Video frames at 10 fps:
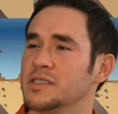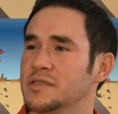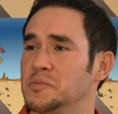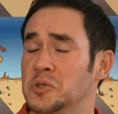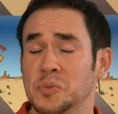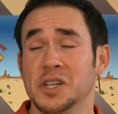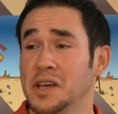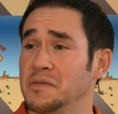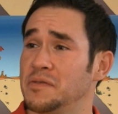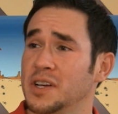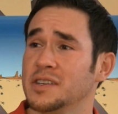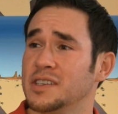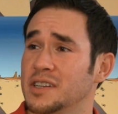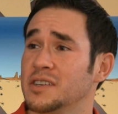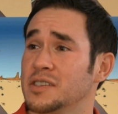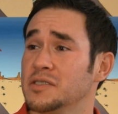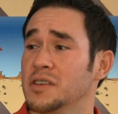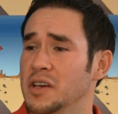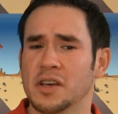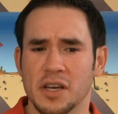and it's been a lot of fun,
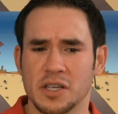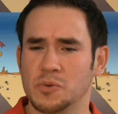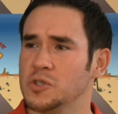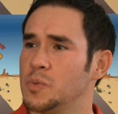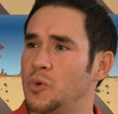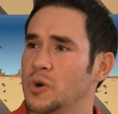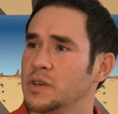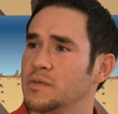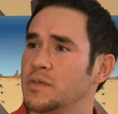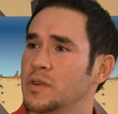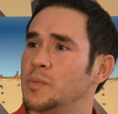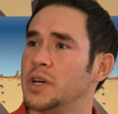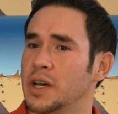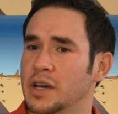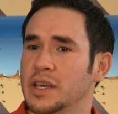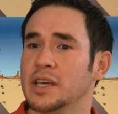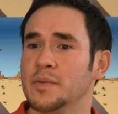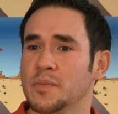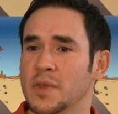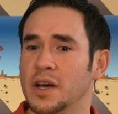he's real supportive. But
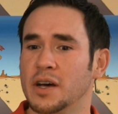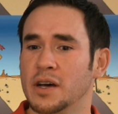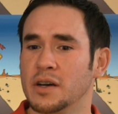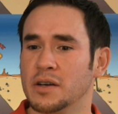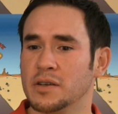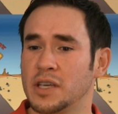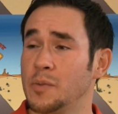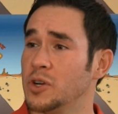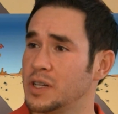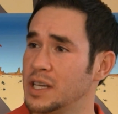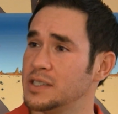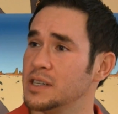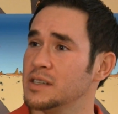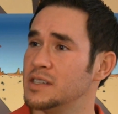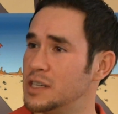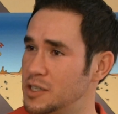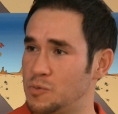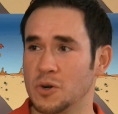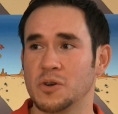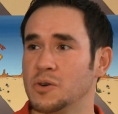him, Gabriel Iglesias and his
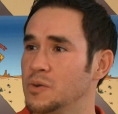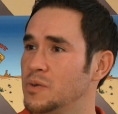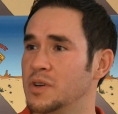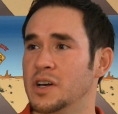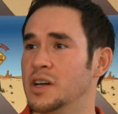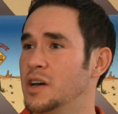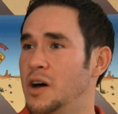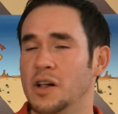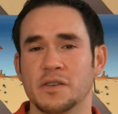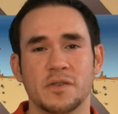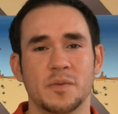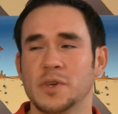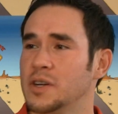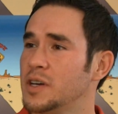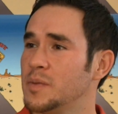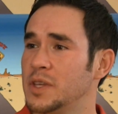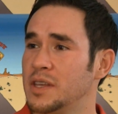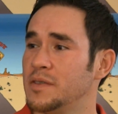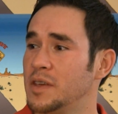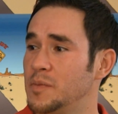road crew, all of them,
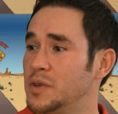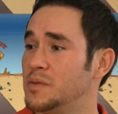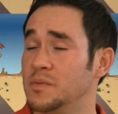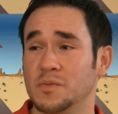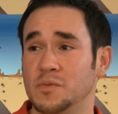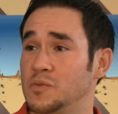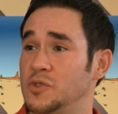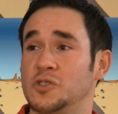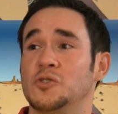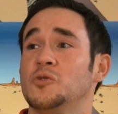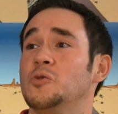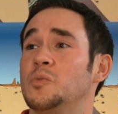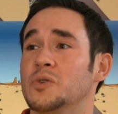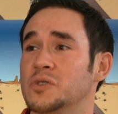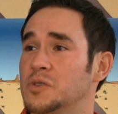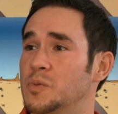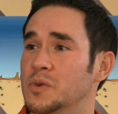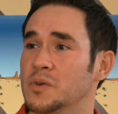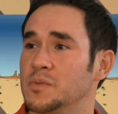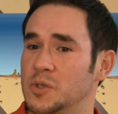they've been super,
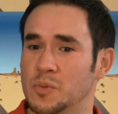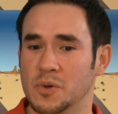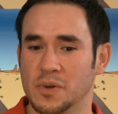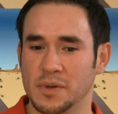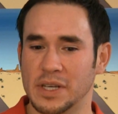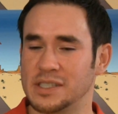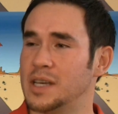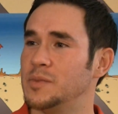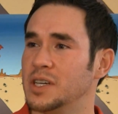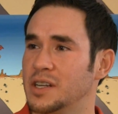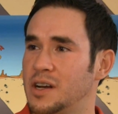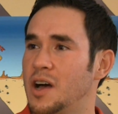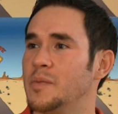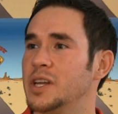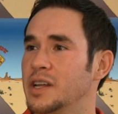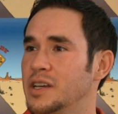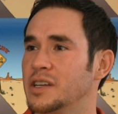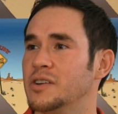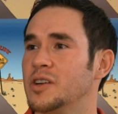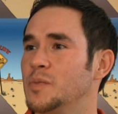super, super accepting and
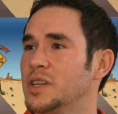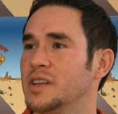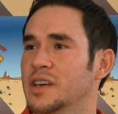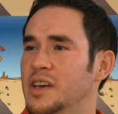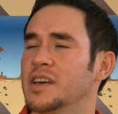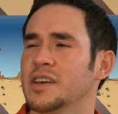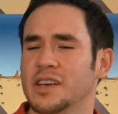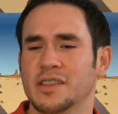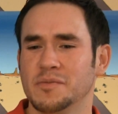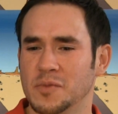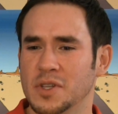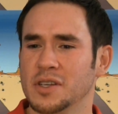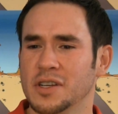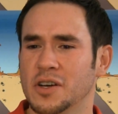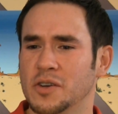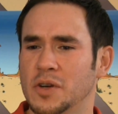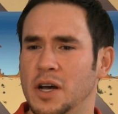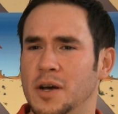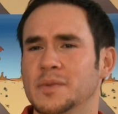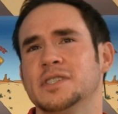accommodating, And,
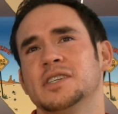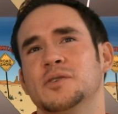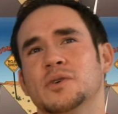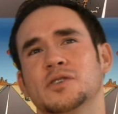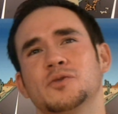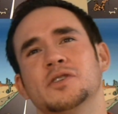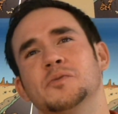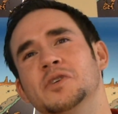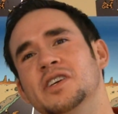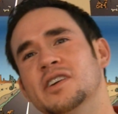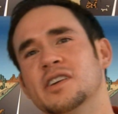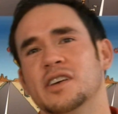let's see, who else would there be?